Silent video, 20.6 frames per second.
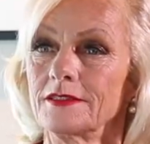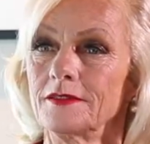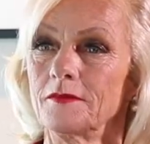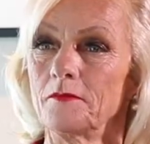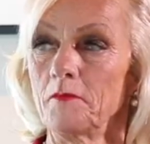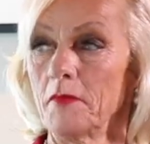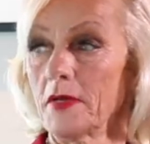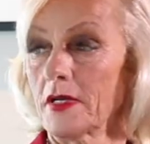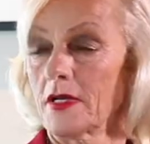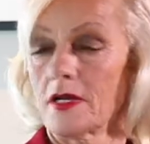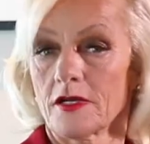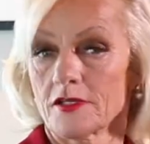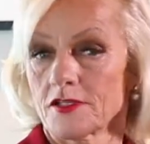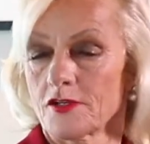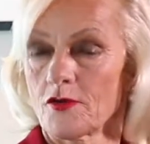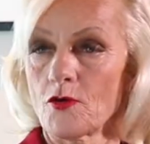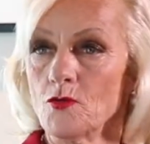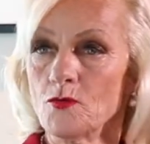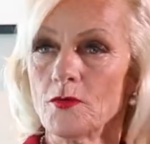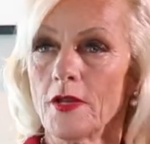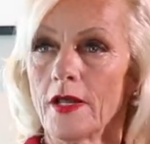because of
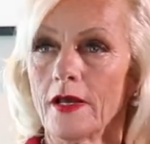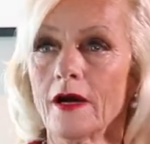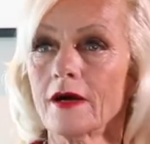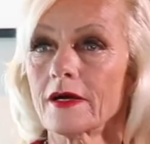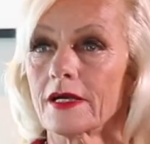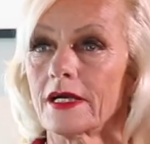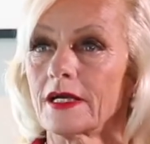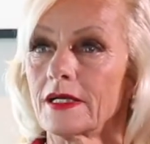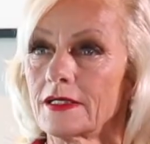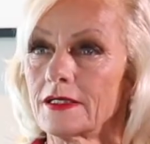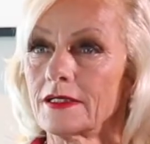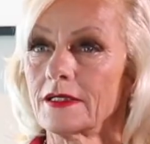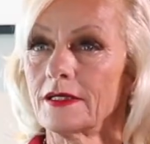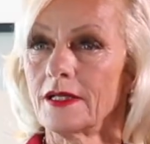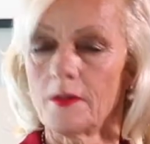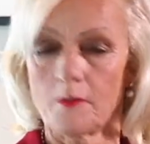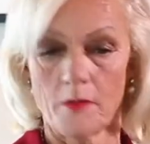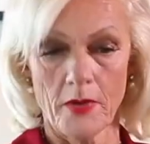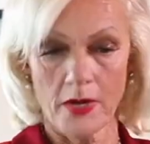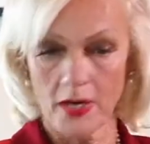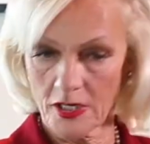who they are,
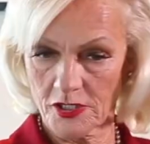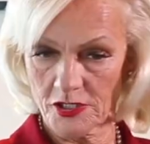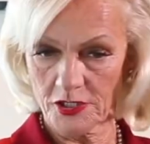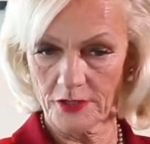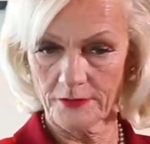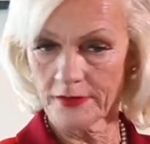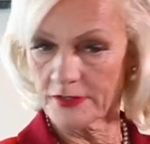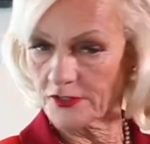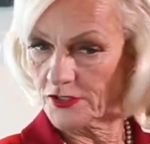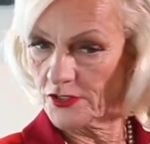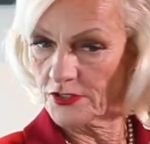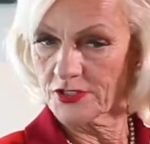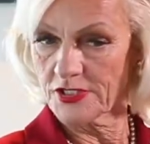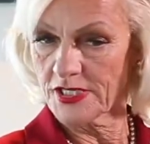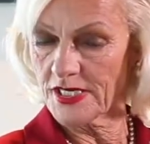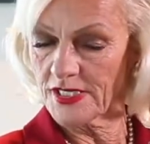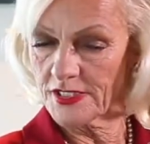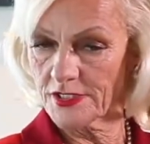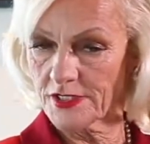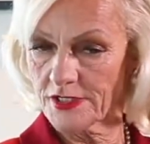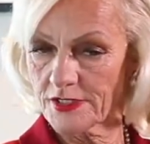because of their
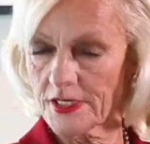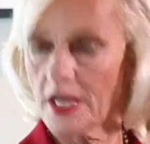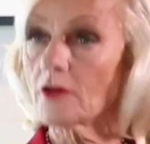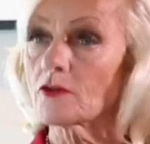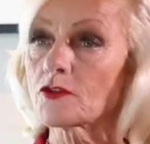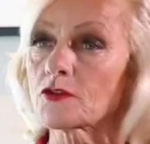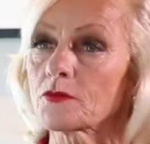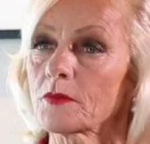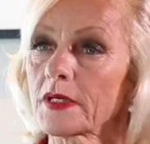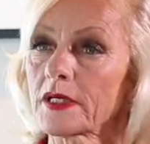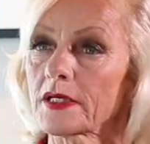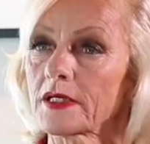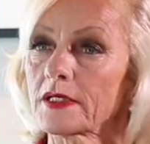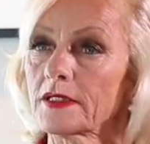success elsewhere.